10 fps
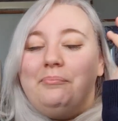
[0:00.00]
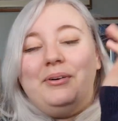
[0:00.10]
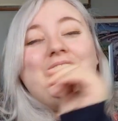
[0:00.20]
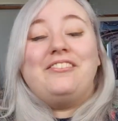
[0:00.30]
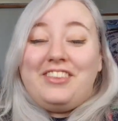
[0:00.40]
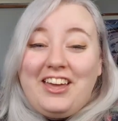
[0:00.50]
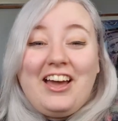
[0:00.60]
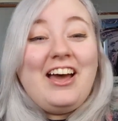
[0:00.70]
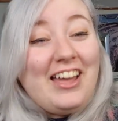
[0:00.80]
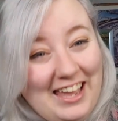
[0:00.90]
Book of the
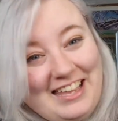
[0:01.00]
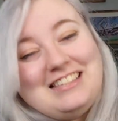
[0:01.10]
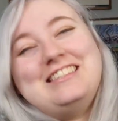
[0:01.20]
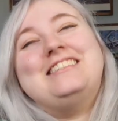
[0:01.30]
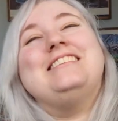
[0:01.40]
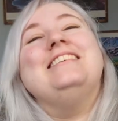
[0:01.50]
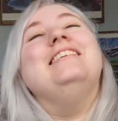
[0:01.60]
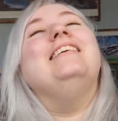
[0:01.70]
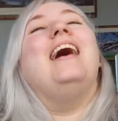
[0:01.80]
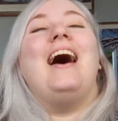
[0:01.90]
year is
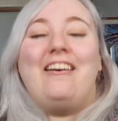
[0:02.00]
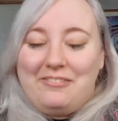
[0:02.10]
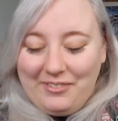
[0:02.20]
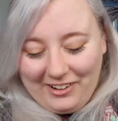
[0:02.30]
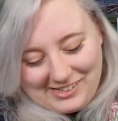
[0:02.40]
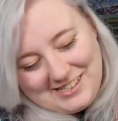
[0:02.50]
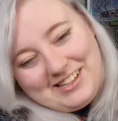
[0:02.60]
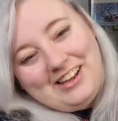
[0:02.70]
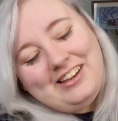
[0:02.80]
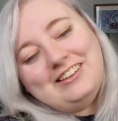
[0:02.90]
Erin
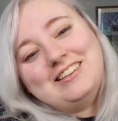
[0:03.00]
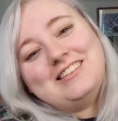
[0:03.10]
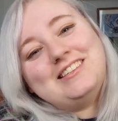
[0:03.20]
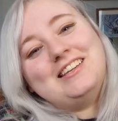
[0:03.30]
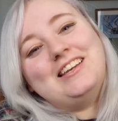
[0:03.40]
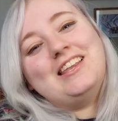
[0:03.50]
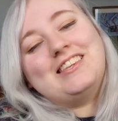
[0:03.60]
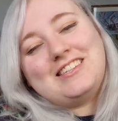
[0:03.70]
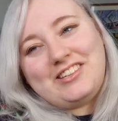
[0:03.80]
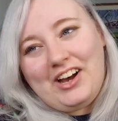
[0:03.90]
Morgenstern's The
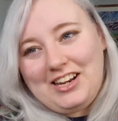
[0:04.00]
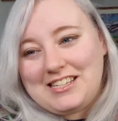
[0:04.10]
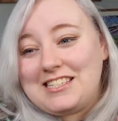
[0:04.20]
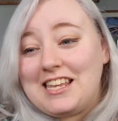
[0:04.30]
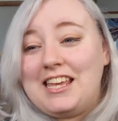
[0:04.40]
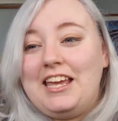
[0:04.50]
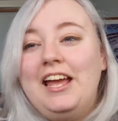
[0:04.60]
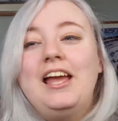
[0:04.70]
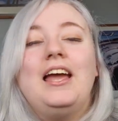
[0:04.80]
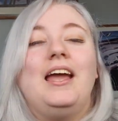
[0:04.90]
Starless Sea.
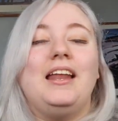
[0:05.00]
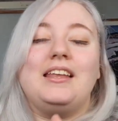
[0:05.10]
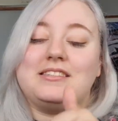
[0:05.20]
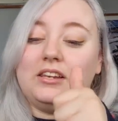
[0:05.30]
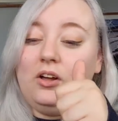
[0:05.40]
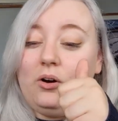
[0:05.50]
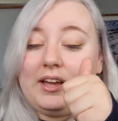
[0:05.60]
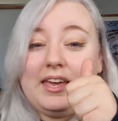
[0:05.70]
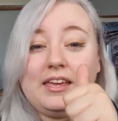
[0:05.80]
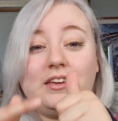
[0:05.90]
It is
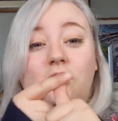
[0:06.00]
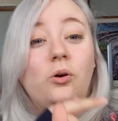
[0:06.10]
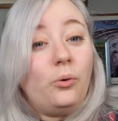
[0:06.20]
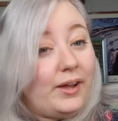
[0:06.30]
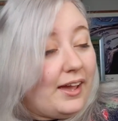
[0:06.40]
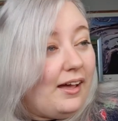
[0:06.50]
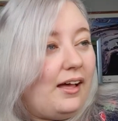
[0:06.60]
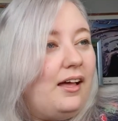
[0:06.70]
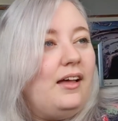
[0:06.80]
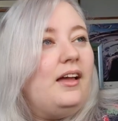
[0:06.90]
low-key
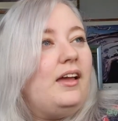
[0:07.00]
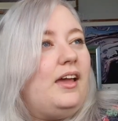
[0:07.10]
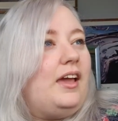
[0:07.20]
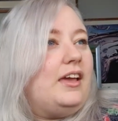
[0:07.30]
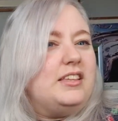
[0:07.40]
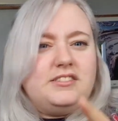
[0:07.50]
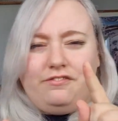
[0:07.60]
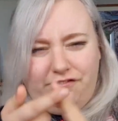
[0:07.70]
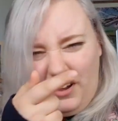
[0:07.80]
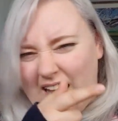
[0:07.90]
queer. It is
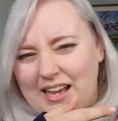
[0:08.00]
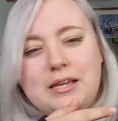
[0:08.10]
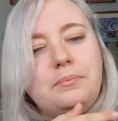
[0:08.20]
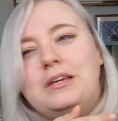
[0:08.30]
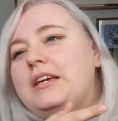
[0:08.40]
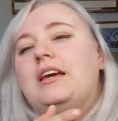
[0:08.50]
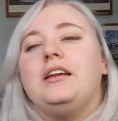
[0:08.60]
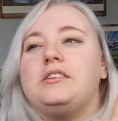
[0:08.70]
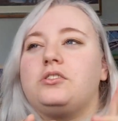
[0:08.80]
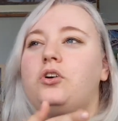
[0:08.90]
vibey, it
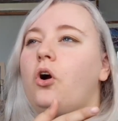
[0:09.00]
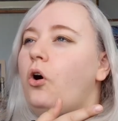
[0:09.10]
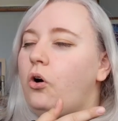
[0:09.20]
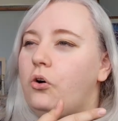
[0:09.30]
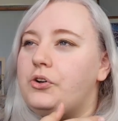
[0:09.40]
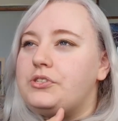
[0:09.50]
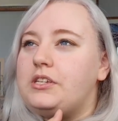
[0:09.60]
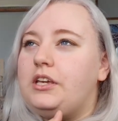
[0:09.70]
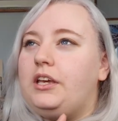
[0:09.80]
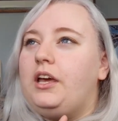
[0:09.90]
is
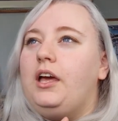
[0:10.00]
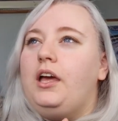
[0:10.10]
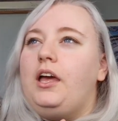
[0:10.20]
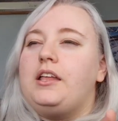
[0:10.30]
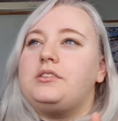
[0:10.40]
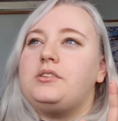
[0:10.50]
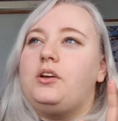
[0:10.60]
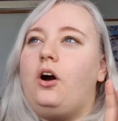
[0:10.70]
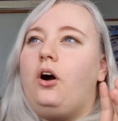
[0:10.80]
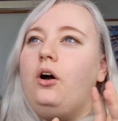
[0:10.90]
cozy, it's
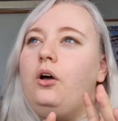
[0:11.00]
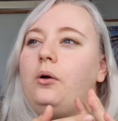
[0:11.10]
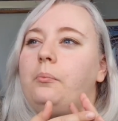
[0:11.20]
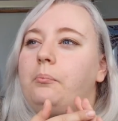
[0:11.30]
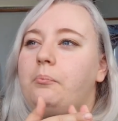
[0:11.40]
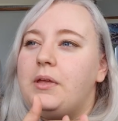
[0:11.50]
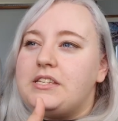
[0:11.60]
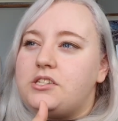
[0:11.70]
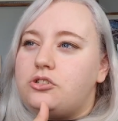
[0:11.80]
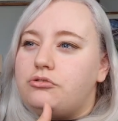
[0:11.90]
got
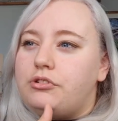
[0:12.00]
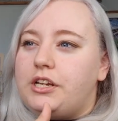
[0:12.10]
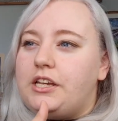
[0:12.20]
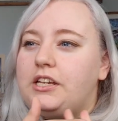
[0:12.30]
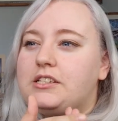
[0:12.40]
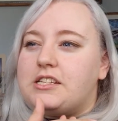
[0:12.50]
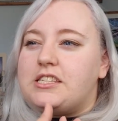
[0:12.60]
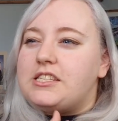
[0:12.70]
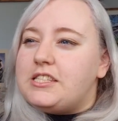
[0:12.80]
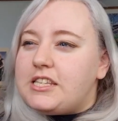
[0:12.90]
mystery,
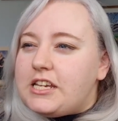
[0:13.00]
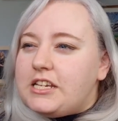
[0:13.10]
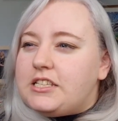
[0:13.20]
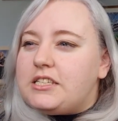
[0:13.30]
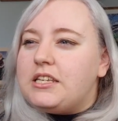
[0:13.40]
deceit,